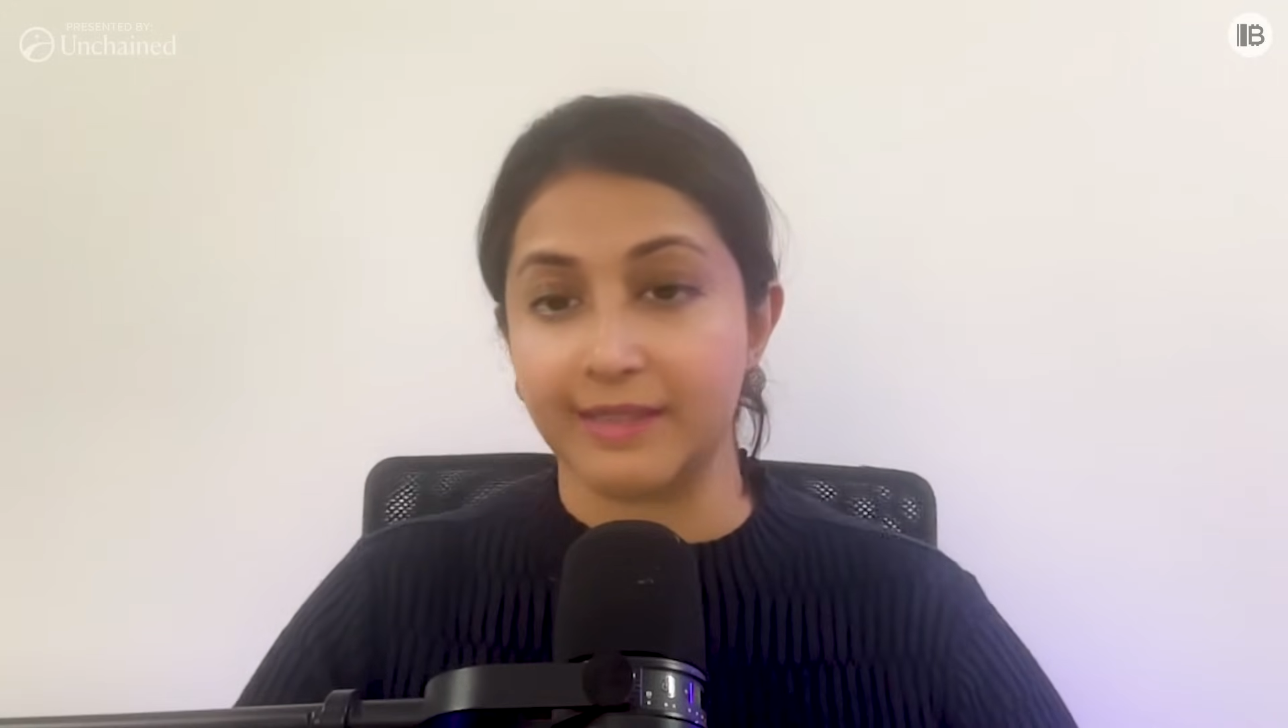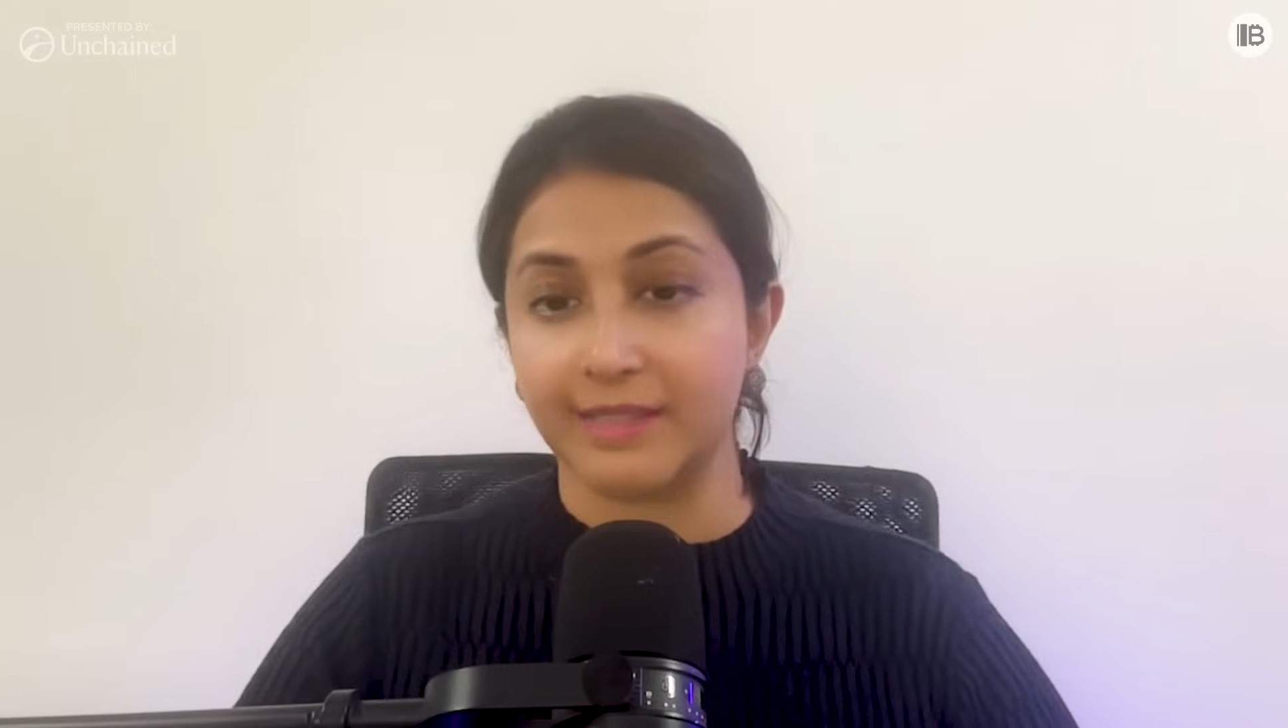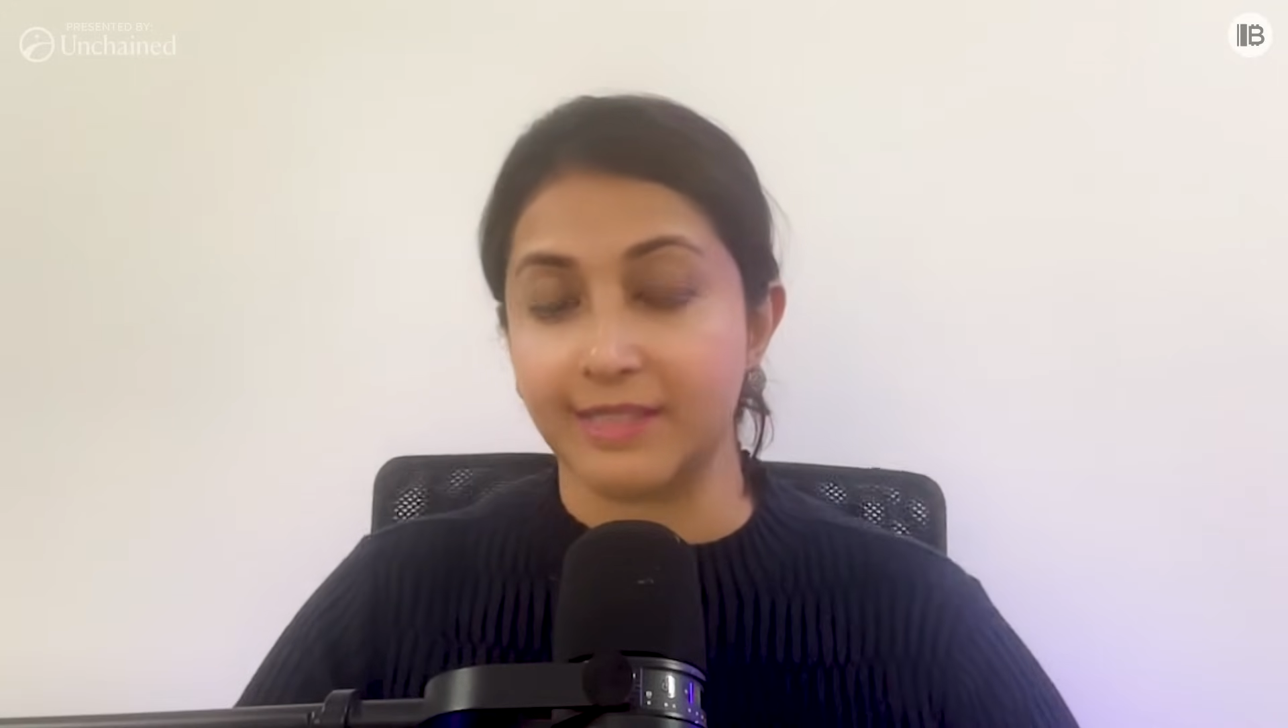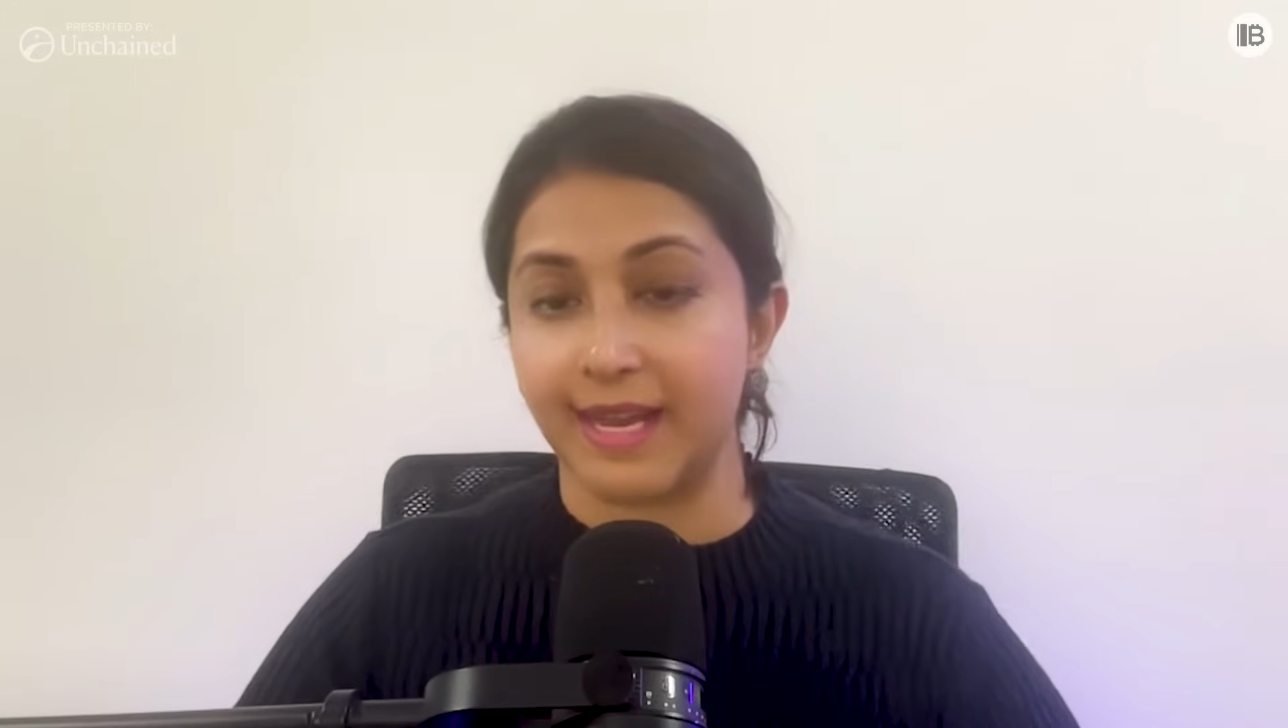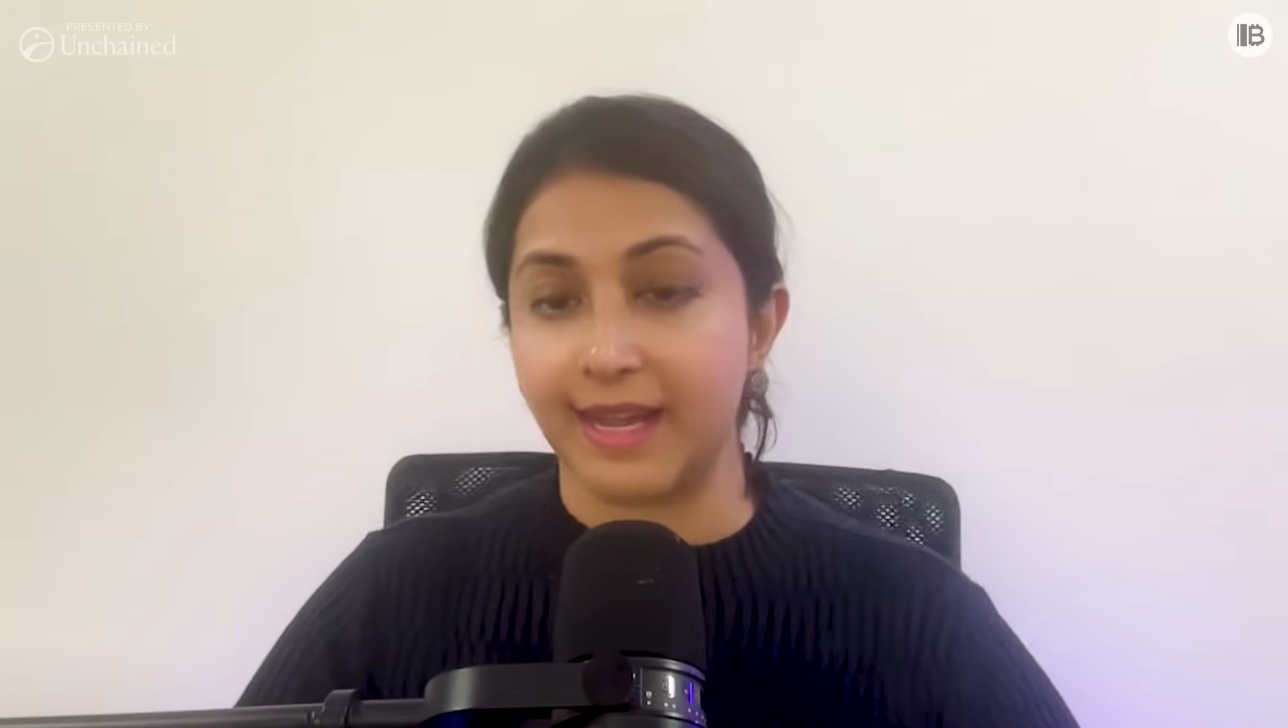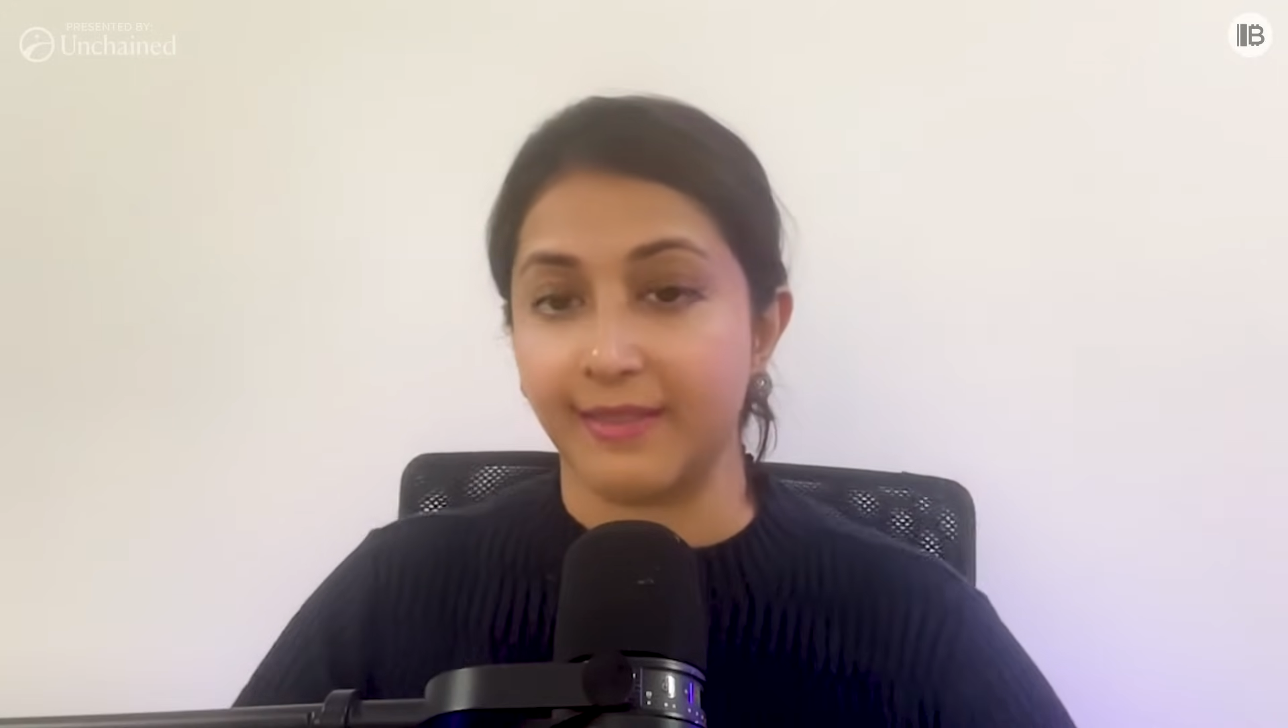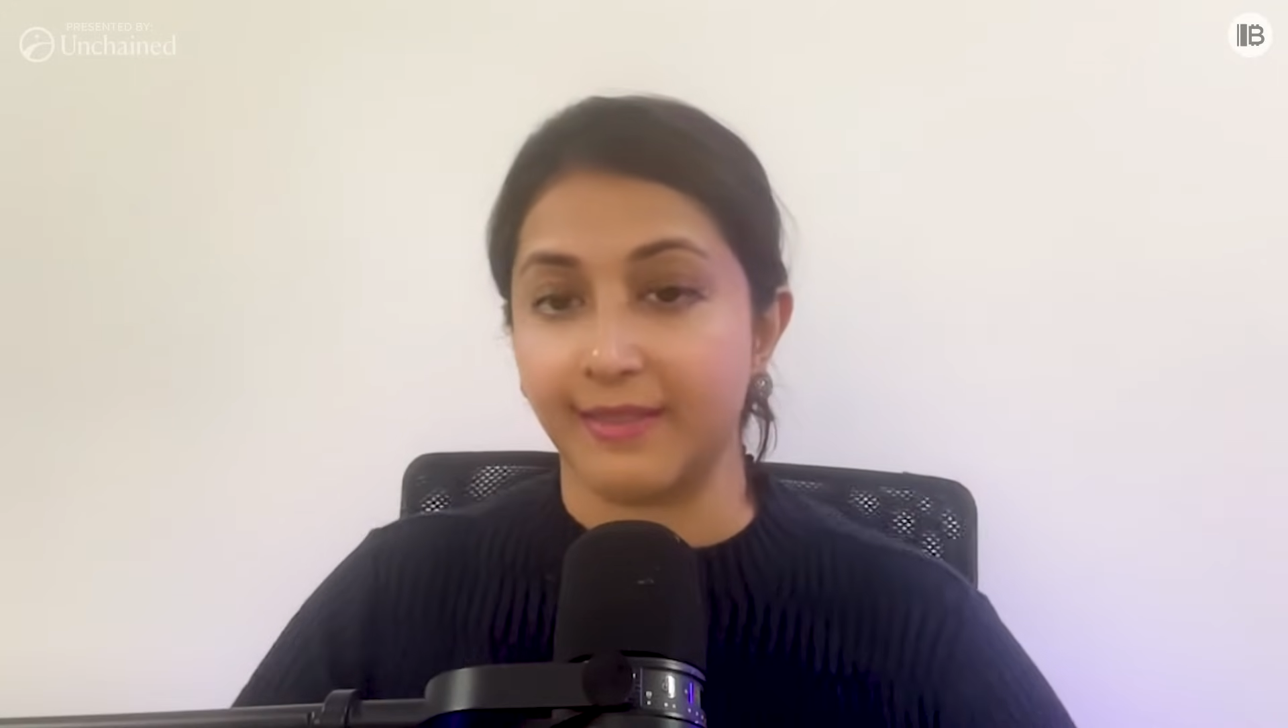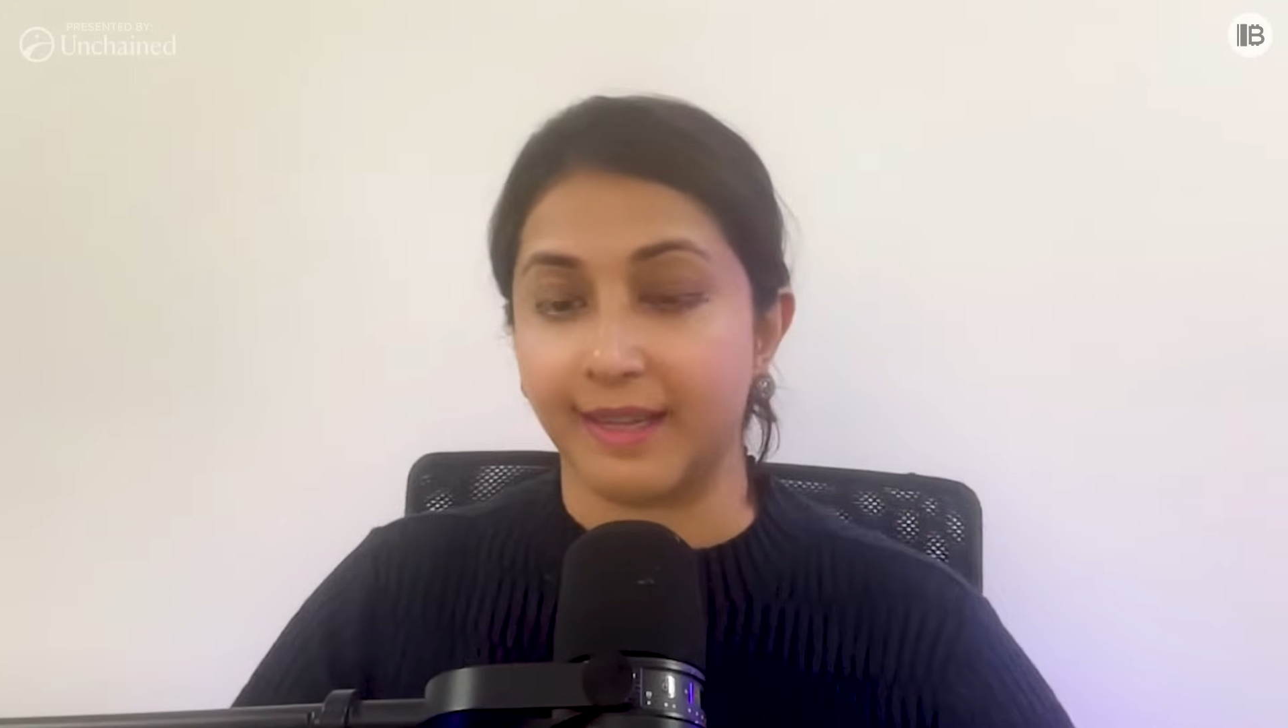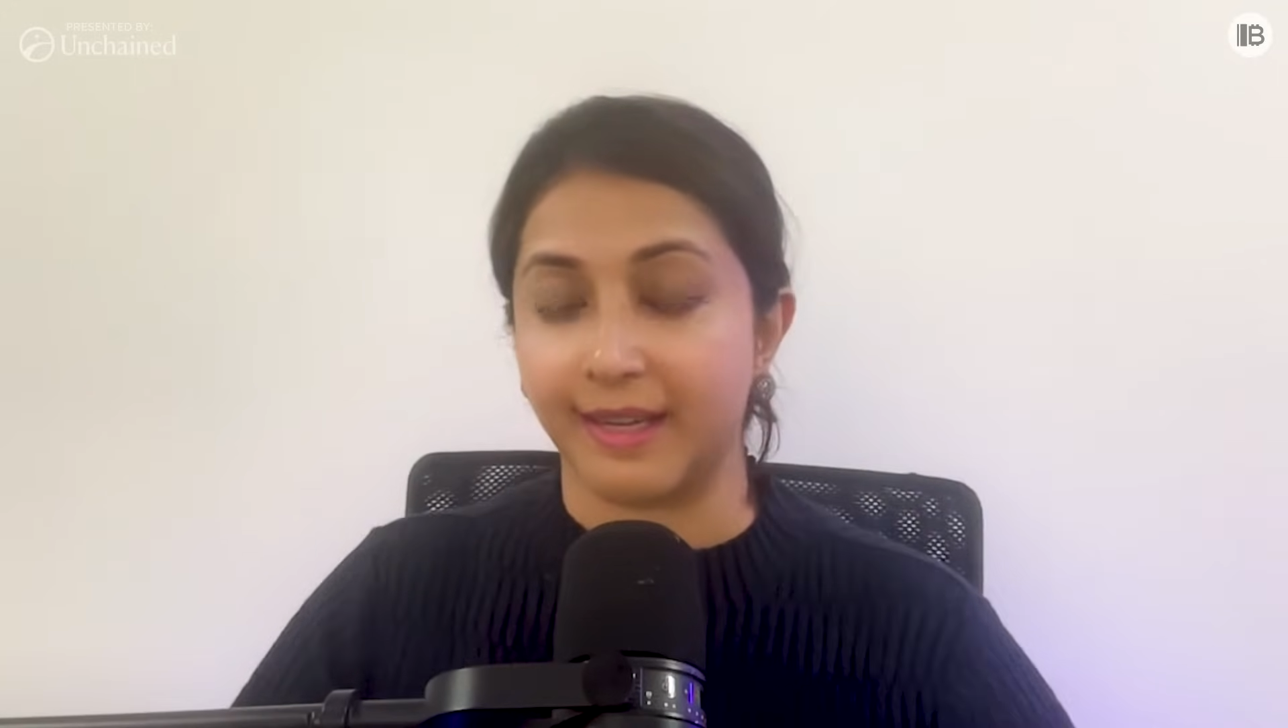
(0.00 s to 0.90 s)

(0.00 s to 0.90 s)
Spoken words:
extent